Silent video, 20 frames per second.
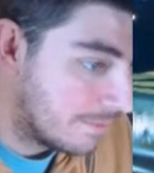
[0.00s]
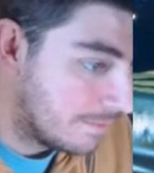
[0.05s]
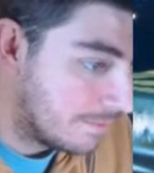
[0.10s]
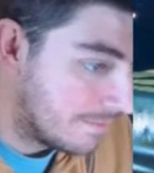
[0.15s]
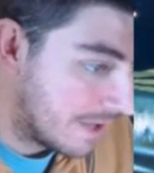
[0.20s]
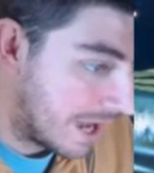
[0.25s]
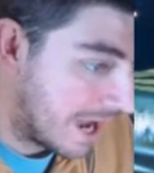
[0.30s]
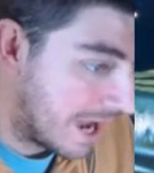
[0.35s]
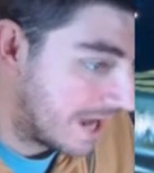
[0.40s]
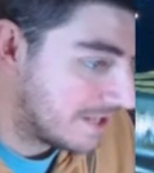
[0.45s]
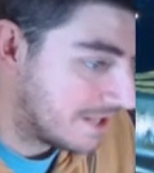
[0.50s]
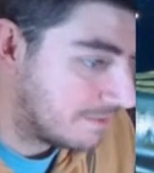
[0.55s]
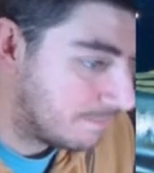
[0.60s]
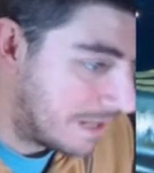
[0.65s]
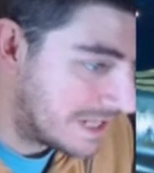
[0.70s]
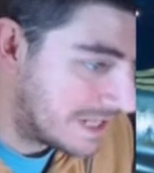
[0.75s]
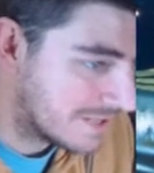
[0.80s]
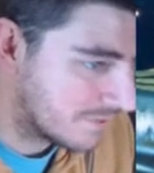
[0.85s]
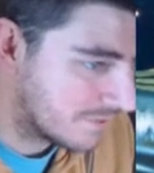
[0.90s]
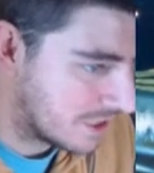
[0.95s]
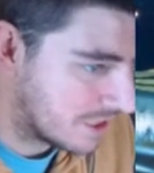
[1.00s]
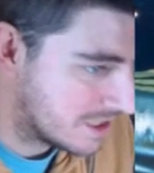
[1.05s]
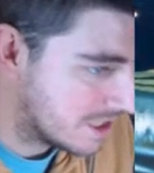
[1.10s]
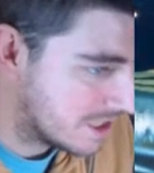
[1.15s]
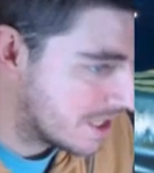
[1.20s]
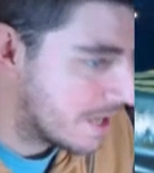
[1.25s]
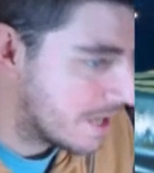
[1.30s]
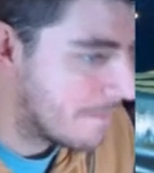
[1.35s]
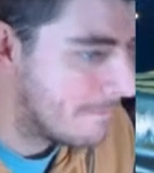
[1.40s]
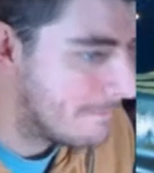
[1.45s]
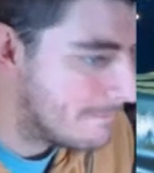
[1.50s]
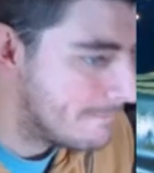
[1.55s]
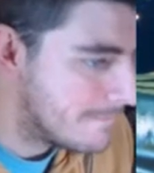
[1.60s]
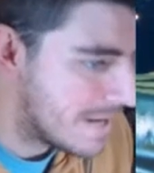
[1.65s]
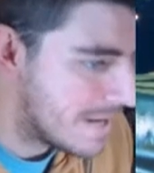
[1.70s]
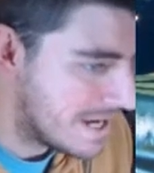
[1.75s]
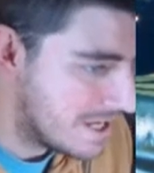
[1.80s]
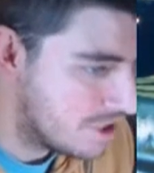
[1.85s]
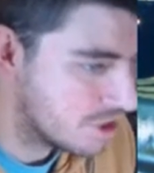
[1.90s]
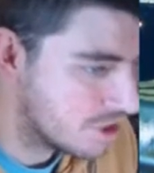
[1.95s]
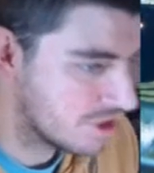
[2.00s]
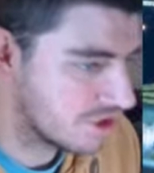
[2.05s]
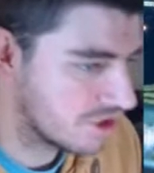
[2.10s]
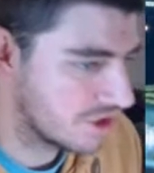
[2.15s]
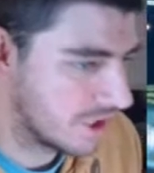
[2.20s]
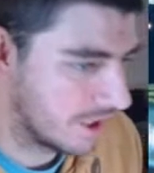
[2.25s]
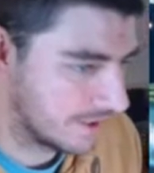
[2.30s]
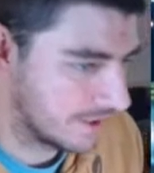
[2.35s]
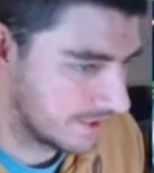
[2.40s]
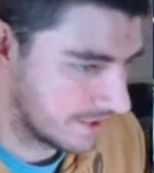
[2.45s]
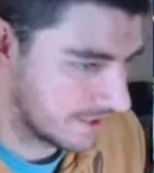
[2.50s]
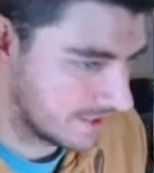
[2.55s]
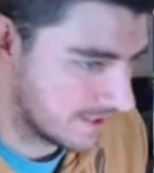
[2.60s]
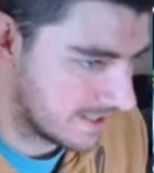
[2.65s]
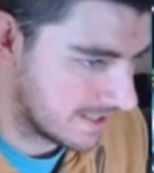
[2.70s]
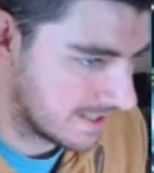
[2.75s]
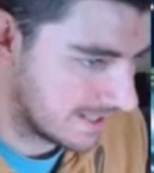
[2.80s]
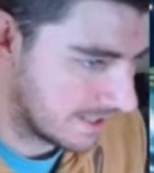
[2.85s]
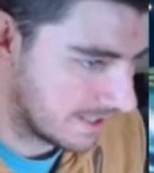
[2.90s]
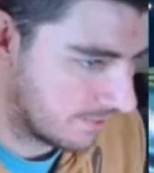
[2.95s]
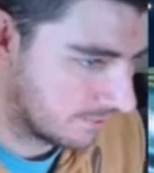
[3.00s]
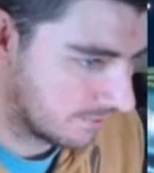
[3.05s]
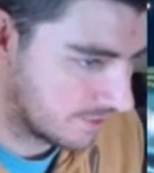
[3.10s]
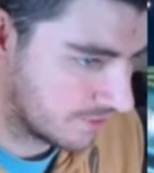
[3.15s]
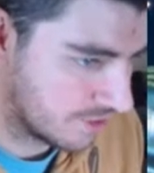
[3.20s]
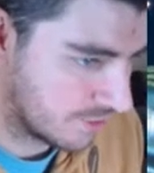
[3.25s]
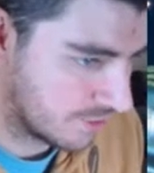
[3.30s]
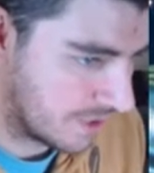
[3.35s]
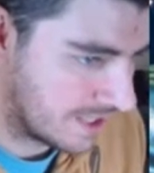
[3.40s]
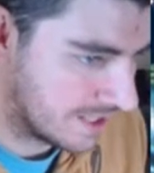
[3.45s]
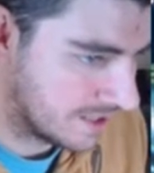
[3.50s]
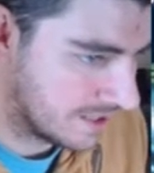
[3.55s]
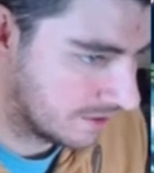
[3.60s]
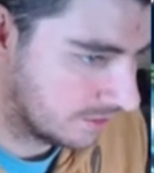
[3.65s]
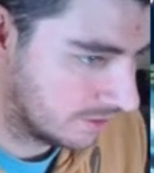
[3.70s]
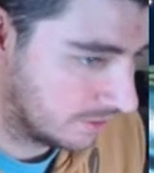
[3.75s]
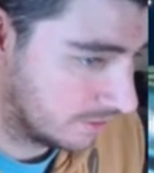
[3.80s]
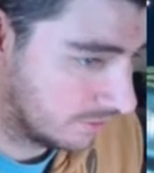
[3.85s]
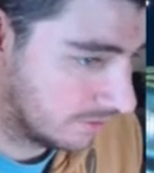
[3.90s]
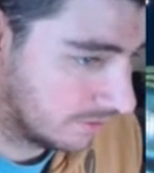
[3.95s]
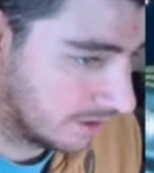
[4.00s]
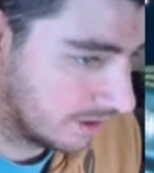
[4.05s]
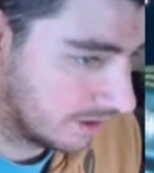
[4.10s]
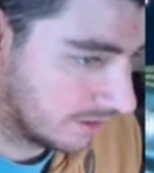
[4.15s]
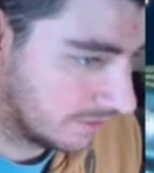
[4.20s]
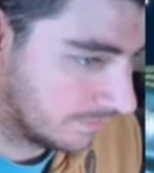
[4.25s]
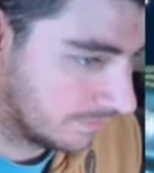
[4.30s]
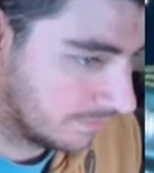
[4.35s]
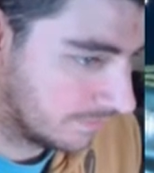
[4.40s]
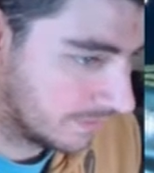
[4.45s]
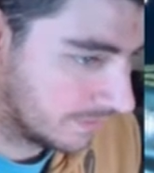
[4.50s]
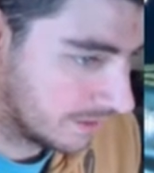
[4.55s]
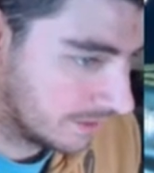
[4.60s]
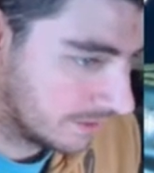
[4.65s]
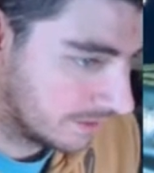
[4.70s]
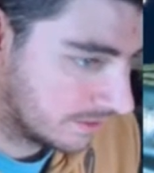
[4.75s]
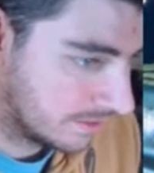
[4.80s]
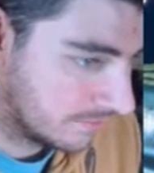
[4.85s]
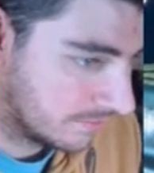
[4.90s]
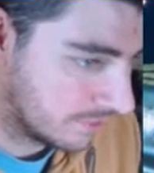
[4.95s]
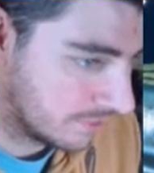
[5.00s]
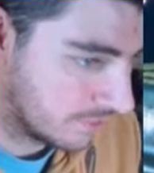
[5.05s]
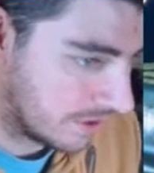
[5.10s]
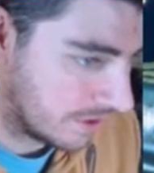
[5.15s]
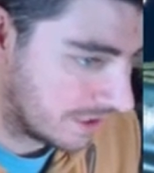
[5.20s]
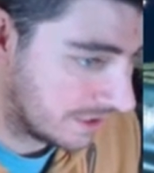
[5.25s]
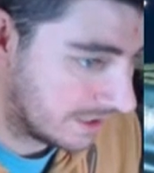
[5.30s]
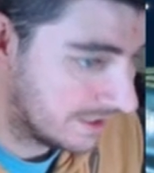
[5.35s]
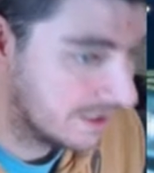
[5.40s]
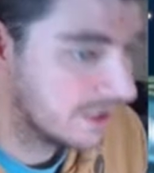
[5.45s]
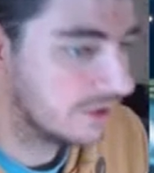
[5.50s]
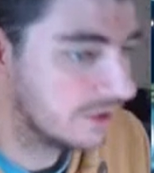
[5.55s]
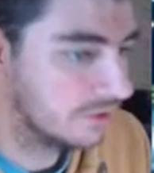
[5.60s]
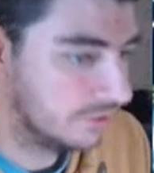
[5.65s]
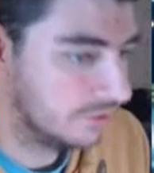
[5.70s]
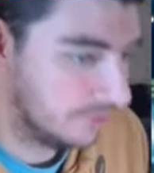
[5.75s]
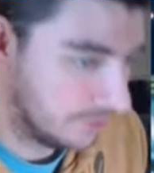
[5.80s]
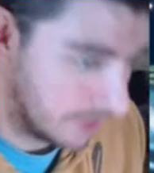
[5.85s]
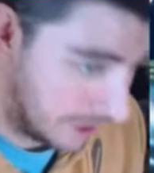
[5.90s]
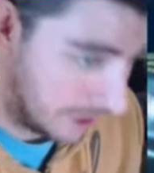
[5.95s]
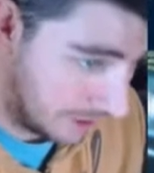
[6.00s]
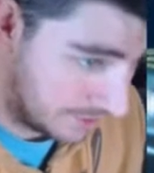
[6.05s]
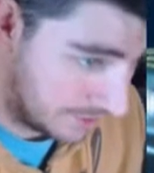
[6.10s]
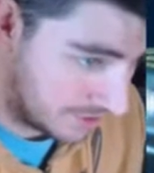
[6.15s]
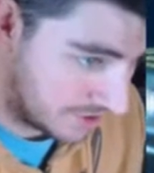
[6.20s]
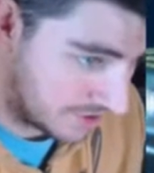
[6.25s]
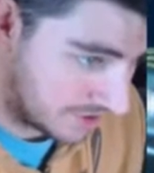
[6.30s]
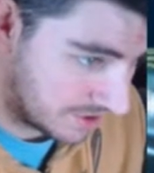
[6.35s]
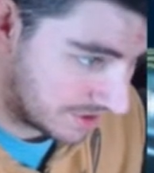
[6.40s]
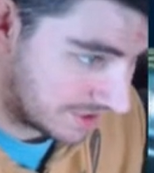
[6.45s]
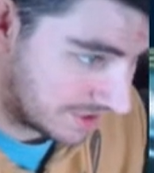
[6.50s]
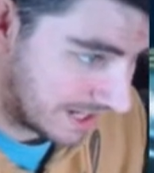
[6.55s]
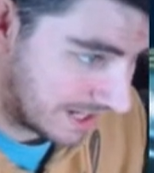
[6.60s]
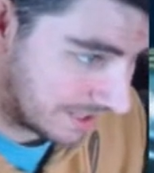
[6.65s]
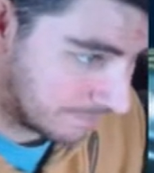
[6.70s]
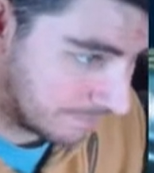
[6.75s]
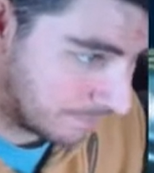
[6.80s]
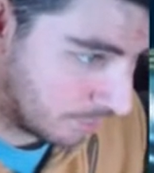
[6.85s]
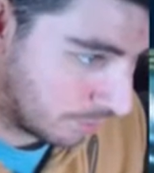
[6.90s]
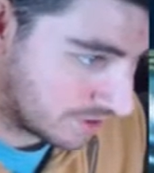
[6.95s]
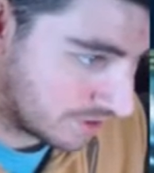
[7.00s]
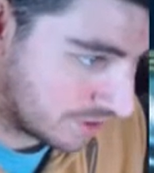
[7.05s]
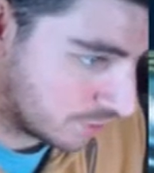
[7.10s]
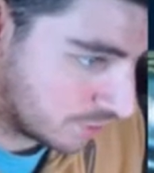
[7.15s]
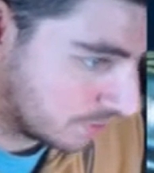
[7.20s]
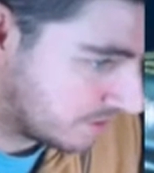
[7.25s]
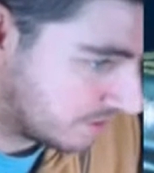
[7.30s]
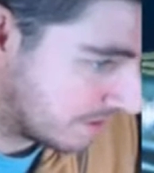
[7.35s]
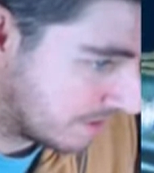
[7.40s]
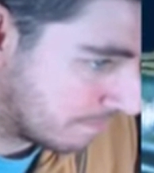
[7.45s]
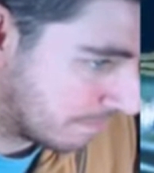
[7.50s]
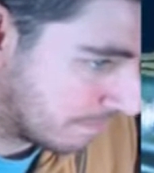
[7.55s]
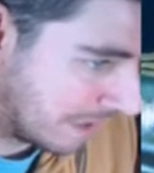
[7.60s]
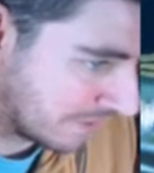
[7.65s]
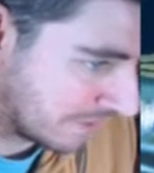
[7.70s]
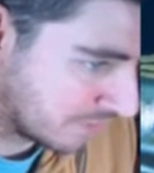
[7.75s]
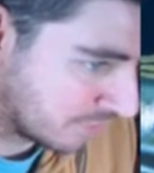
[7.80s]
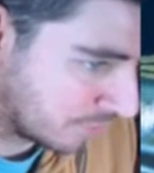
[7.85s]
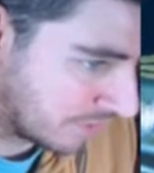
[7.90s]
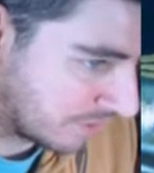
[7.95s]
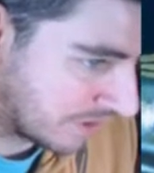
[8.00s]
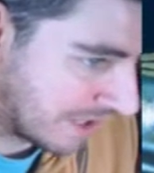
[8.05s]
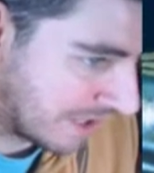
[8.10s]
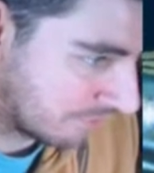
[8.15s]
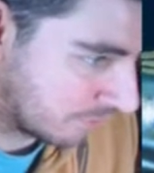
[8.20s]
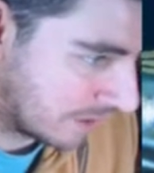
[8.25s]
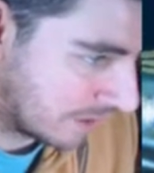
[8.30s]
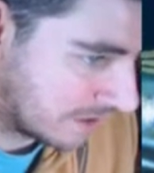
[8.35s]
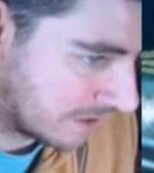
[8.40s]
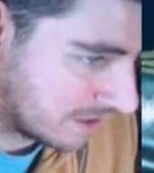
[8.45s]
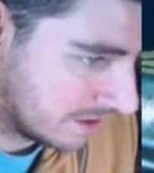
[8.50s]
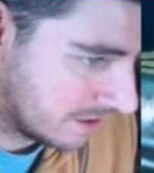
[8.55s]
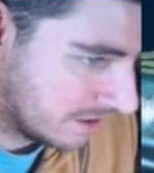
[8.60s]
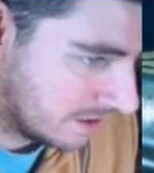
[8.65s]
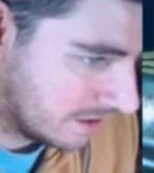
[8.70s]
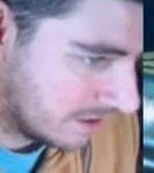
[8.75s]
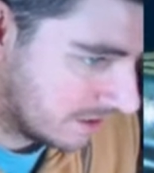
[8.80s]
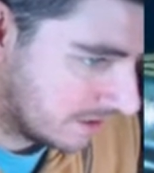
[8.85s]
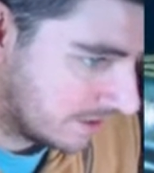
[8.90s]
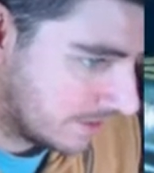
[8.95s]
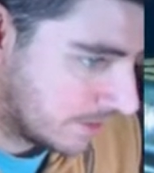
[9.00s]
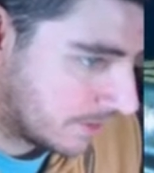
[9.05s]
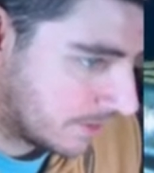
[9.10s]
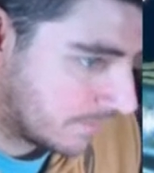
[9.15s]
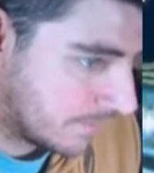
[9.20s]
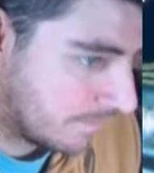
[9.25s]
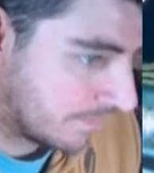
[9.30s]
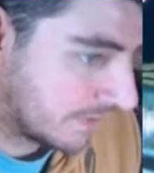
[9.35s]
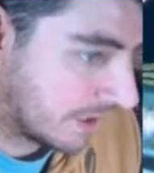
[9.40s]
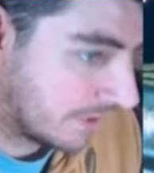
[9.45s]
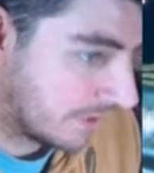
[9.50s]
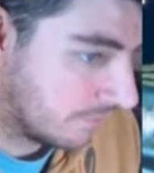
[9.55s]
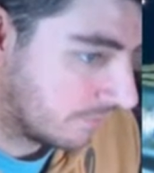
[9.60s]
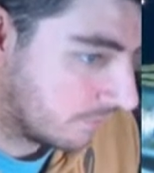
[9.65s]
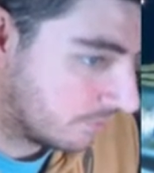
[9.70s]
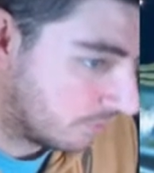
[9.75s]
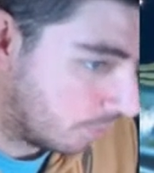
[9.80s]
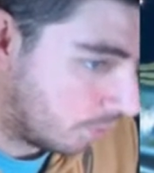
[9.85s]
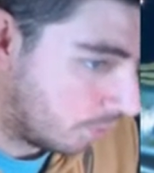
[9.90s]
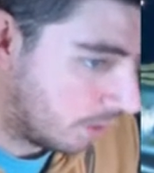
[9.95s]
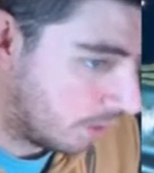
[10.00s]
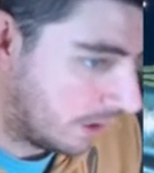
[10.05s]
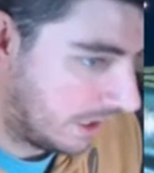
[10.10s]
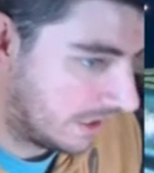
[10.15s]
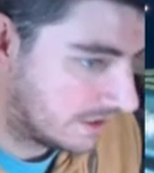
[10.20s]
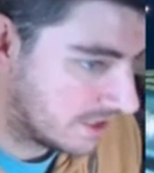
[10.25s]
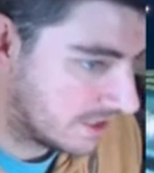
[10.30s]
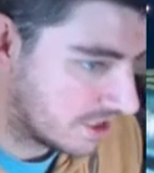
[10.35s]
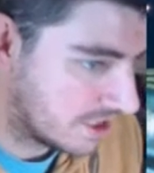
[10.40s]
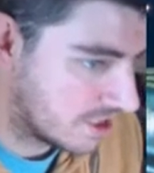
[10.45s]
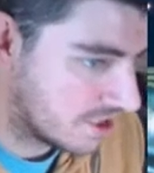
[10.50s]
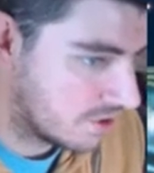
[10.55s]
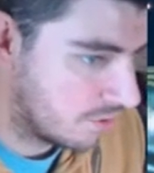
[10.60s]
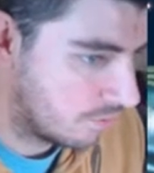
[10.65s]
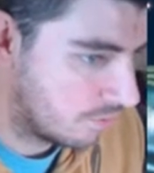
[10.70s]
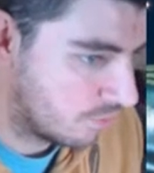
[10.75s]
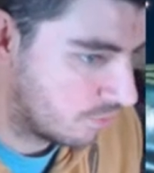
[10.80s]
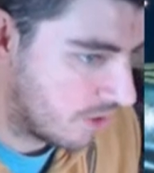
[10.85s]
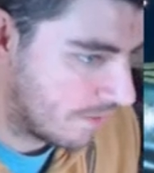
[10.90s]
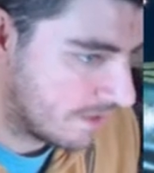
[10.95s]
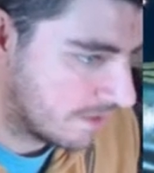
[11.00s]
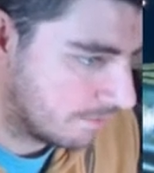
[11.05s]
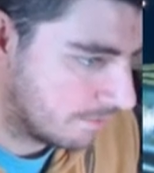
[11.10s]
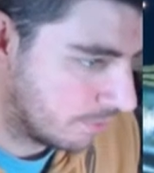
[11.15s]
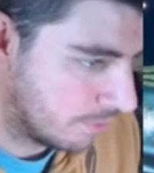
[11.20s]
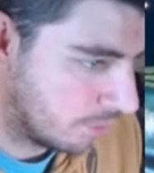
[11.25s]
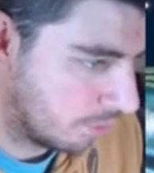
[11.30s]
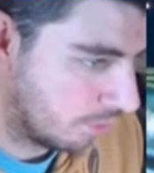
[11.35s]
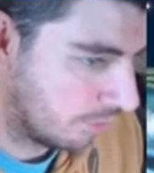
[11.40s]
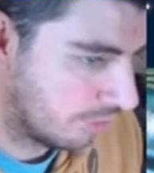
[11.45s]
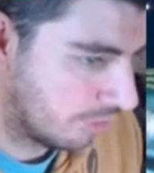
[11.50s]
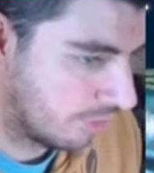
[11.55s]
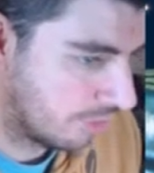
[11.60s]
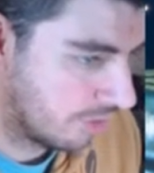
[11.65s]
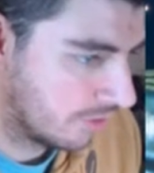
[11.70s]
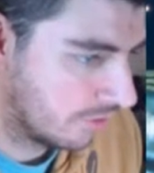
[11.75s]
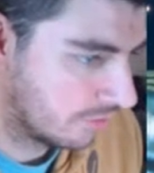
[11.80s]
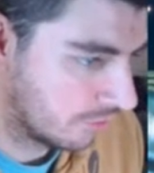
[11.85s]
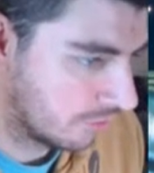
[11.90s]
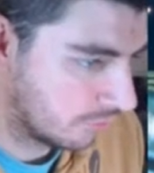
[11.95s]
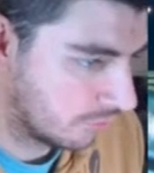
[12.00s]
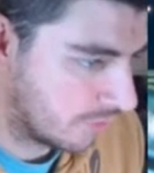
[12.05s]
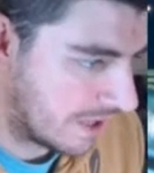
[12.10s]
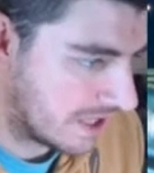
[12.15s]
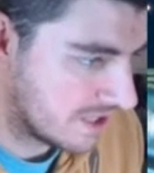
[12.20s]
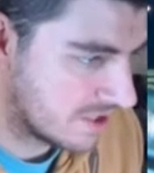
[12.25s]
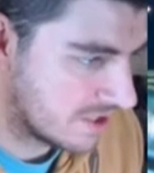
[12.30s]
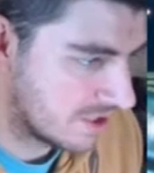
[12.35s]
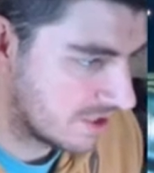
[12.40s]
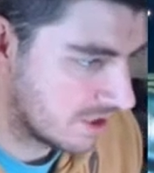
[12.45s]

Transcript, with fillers: And best friend, major Stardust discount for trading along for trading, largest attack bonus during gym battles with that friend, and four additional premier balls for raids